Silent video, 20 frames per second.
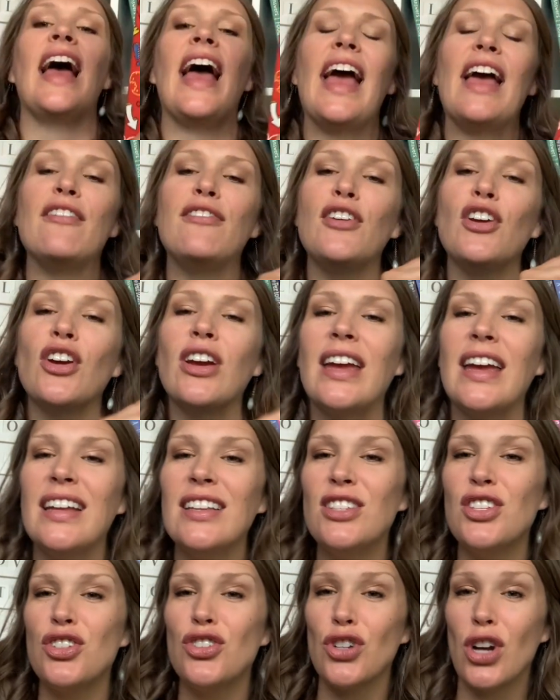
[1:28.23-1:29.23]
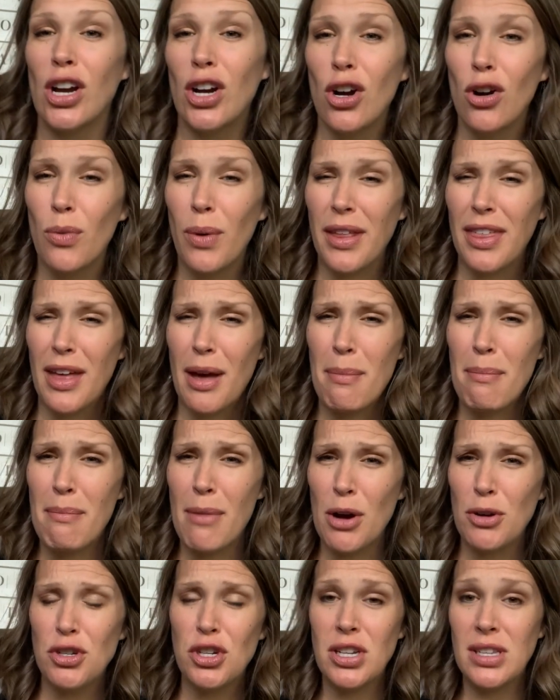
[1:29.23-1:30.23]
If your kids struggle with
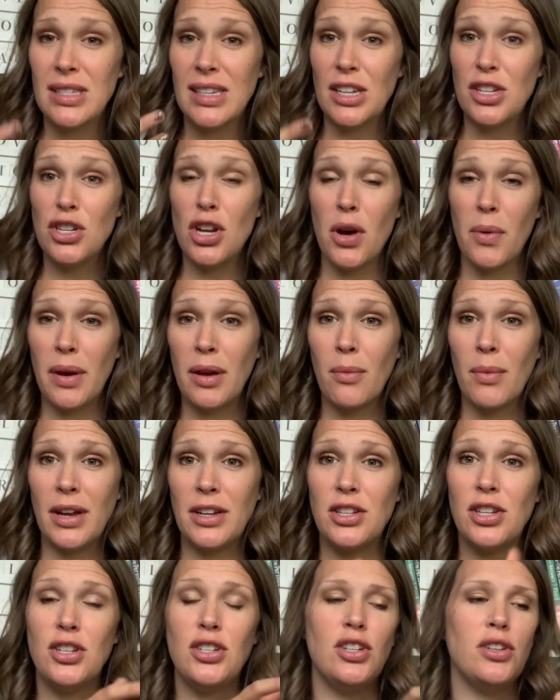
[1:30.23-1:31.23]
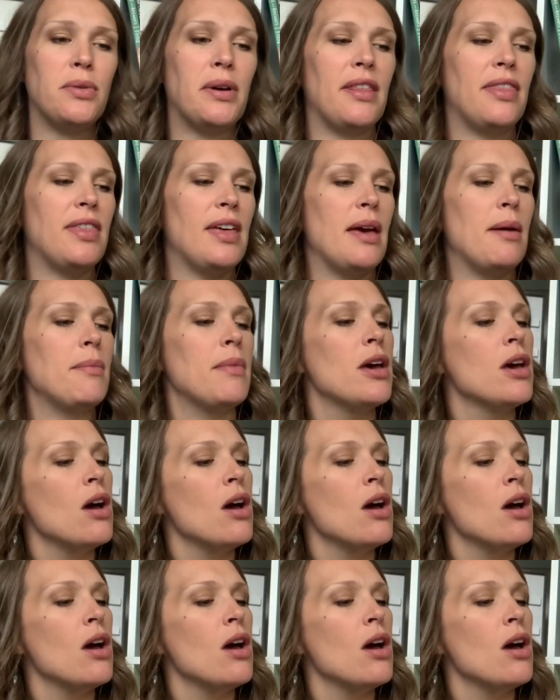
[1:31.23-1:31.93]
emotions and knowing what to do with them,